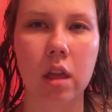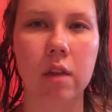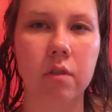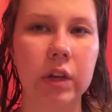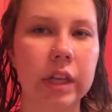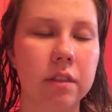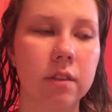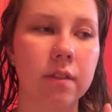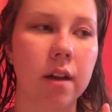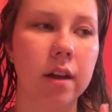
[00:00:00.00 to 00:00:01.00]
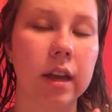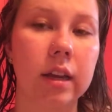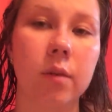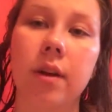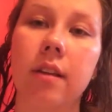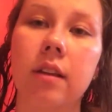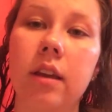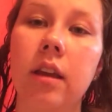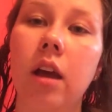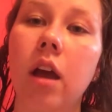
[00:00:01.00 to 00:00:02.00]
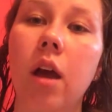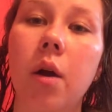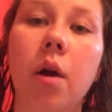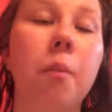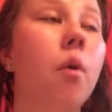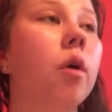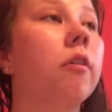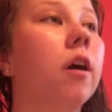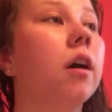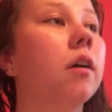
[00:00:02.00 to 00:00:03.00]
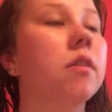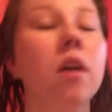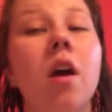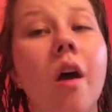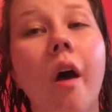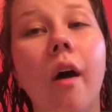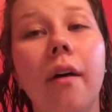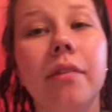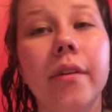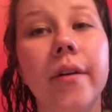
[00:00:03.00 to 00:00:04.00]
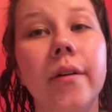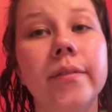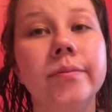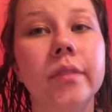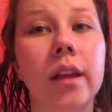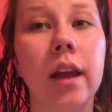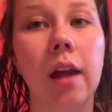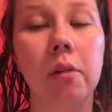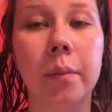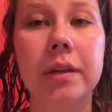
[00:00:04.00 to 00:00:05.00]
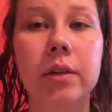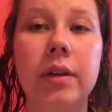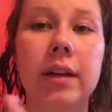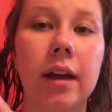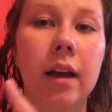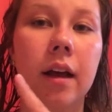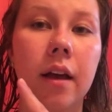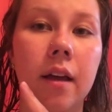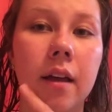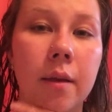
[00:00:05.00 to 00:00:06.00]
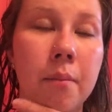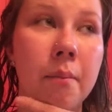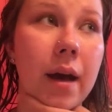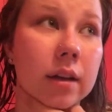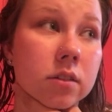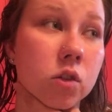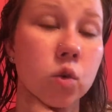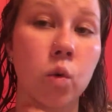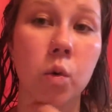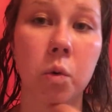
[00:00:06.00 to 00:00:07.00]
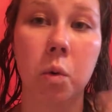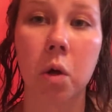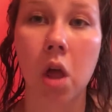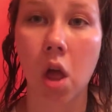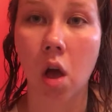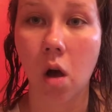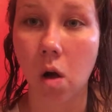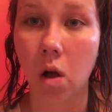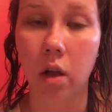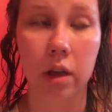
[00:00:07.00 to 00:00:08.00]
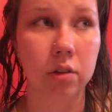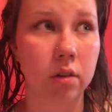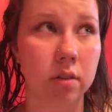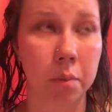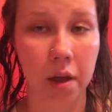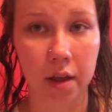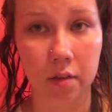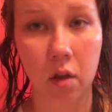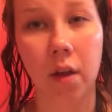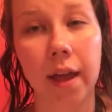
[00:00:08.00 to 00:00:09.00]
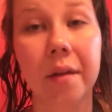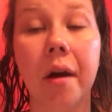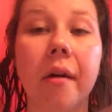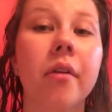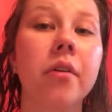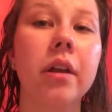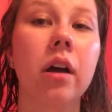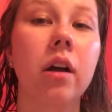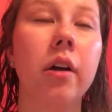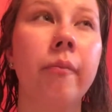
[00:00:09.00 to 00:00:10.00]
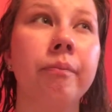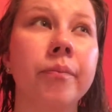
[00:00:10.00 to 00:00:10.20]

if you like this vlog and you want to see more vlogs. Also, I will be doing a uh, back to school haul, I'll do a supplies haul and a clothing haul